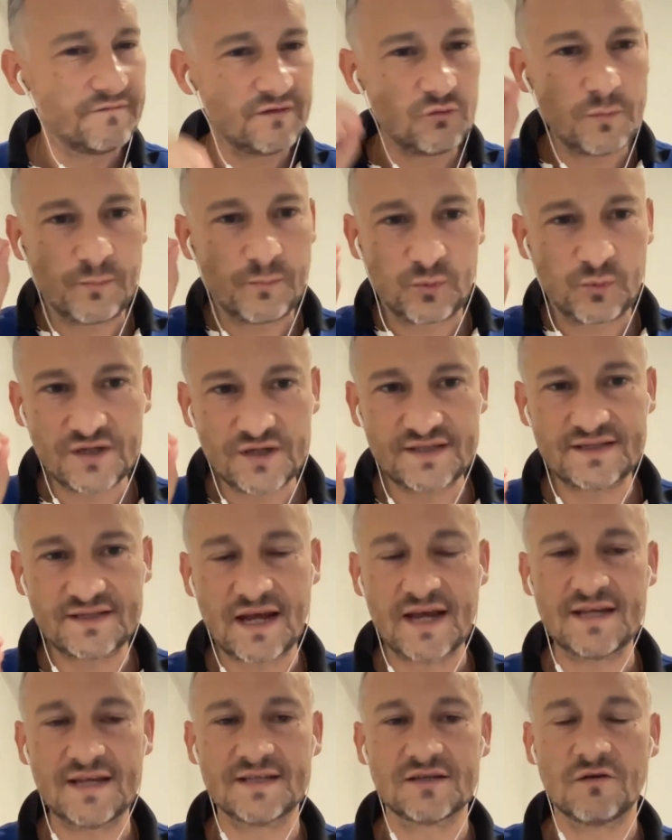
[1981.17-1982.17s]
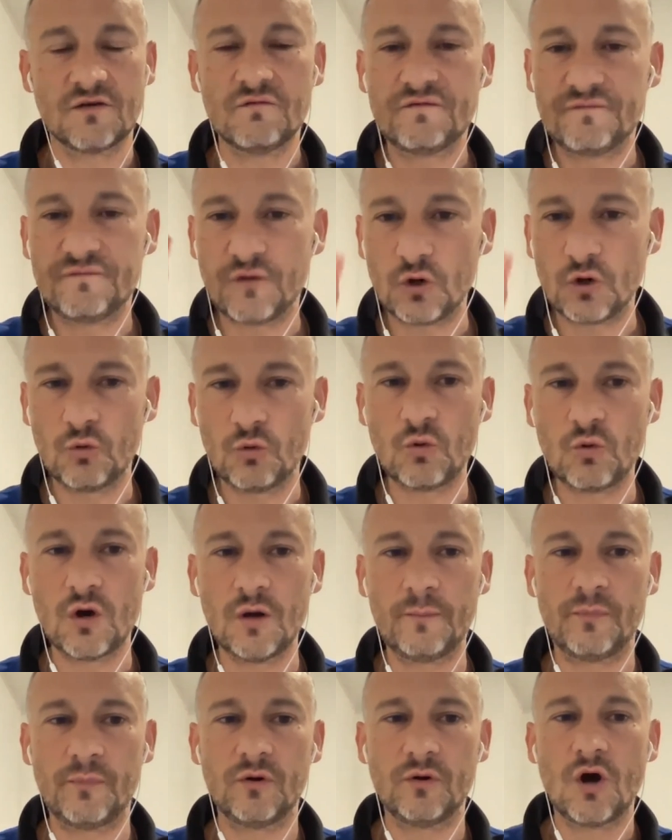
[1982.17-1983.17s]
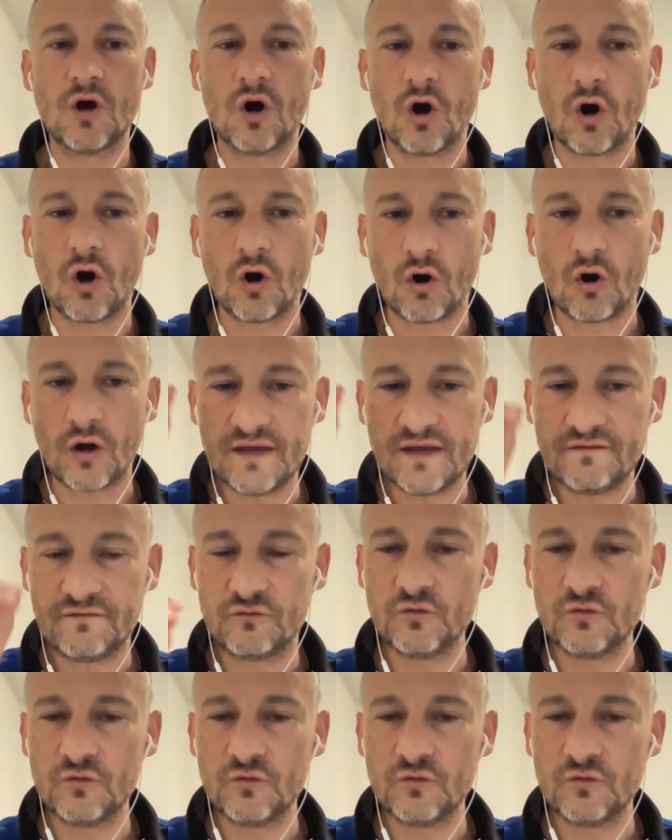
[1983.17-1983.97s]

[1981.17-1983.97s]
precise follow-up of every